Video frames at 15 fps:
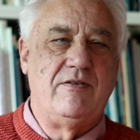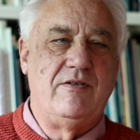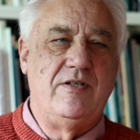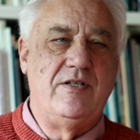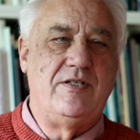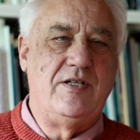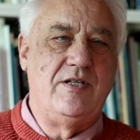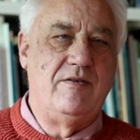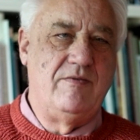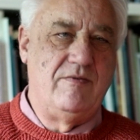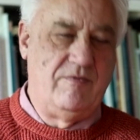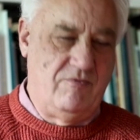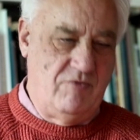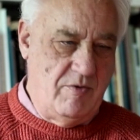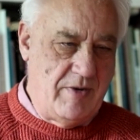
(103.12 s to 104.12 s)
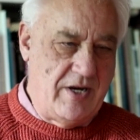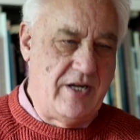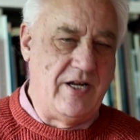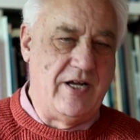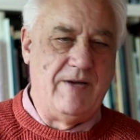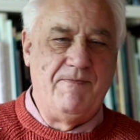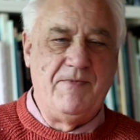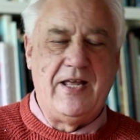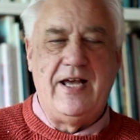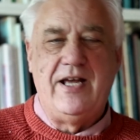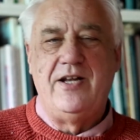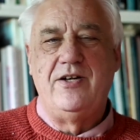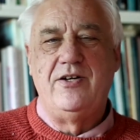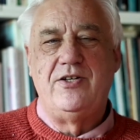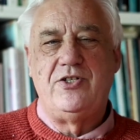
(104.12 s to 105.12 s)
is in Romania,
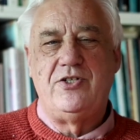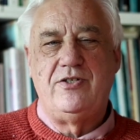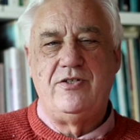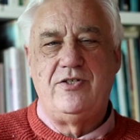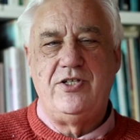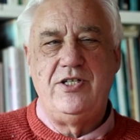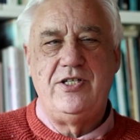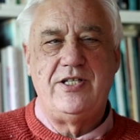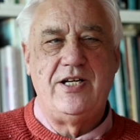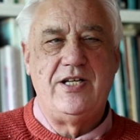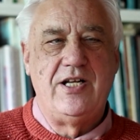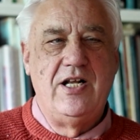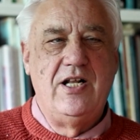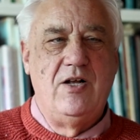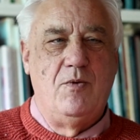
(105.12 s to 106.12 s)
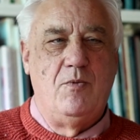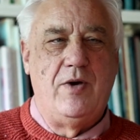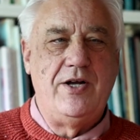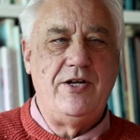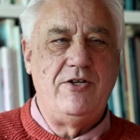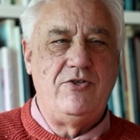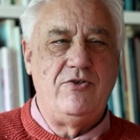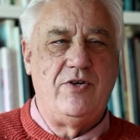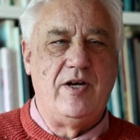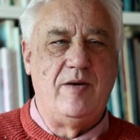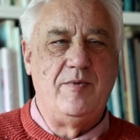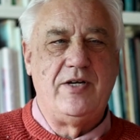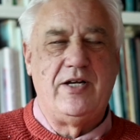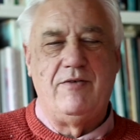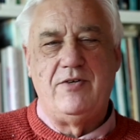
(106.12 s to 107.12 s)
and she said, why don't you
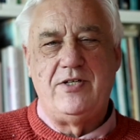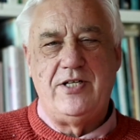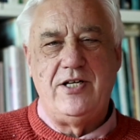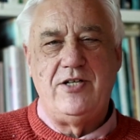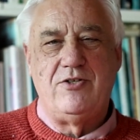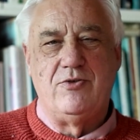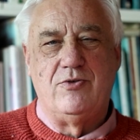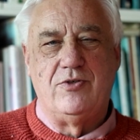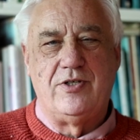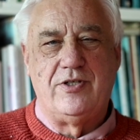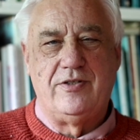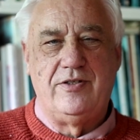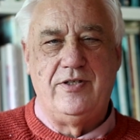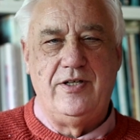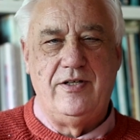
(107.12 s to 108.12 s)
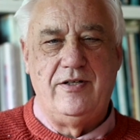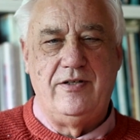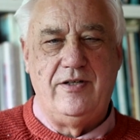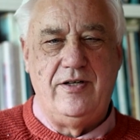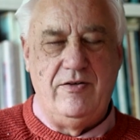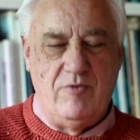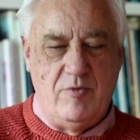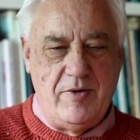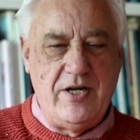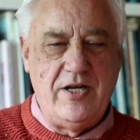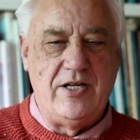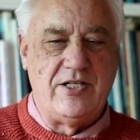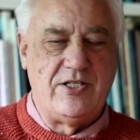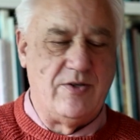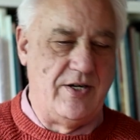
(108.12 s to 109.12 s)
come and give a TED Talk in
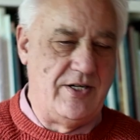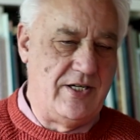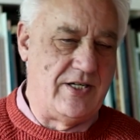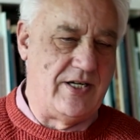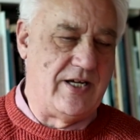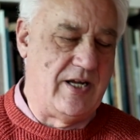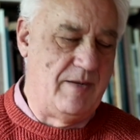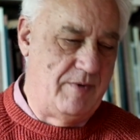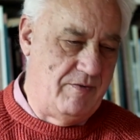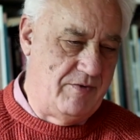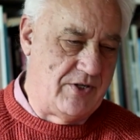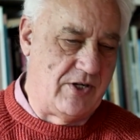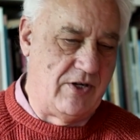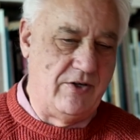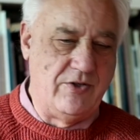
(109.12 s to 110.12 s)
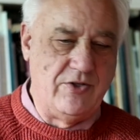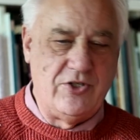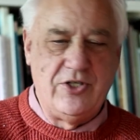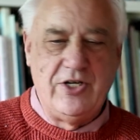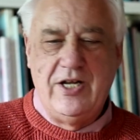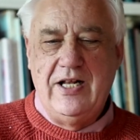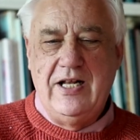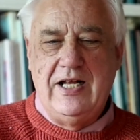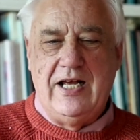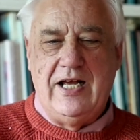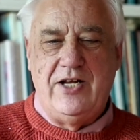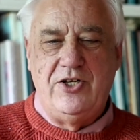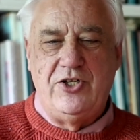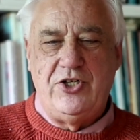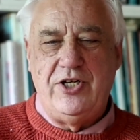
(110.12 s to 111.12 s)
Romania? So I did. I came over to Cluj,
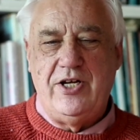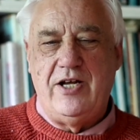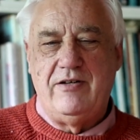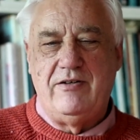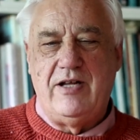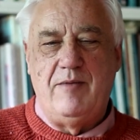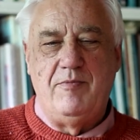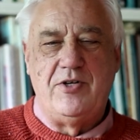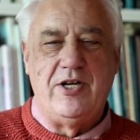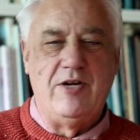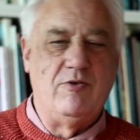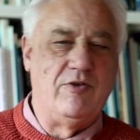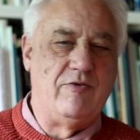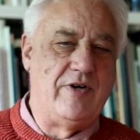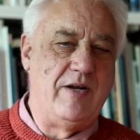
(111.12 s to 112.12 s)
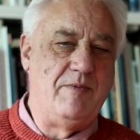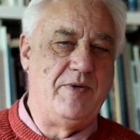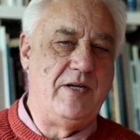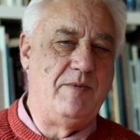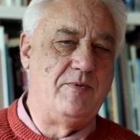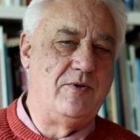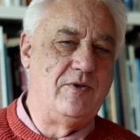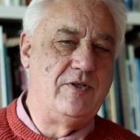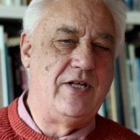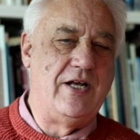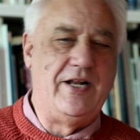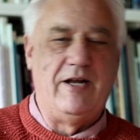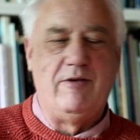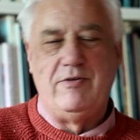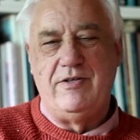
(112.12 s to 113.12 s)
and she happened to know all the right people,
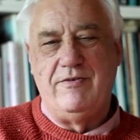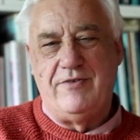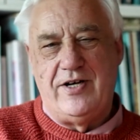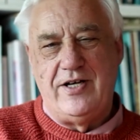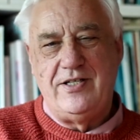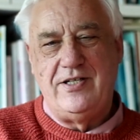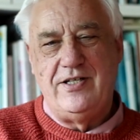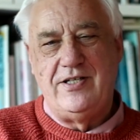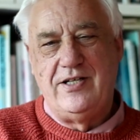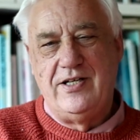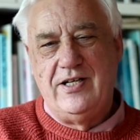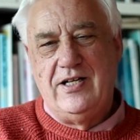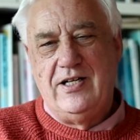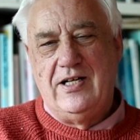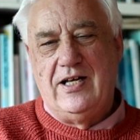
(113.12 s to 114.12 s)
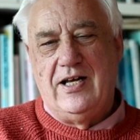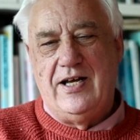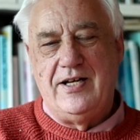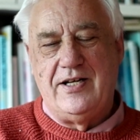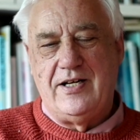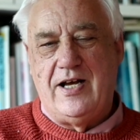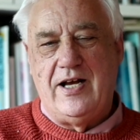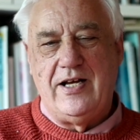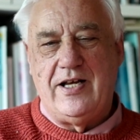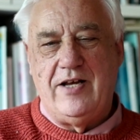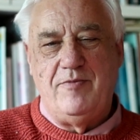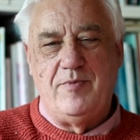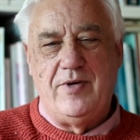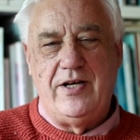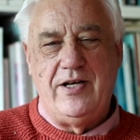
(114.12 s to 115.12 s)
and I was invited, and I
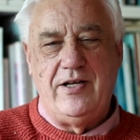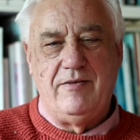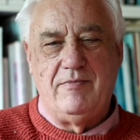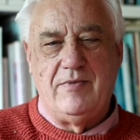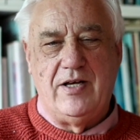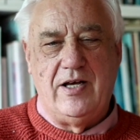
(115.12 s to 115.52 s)
gave my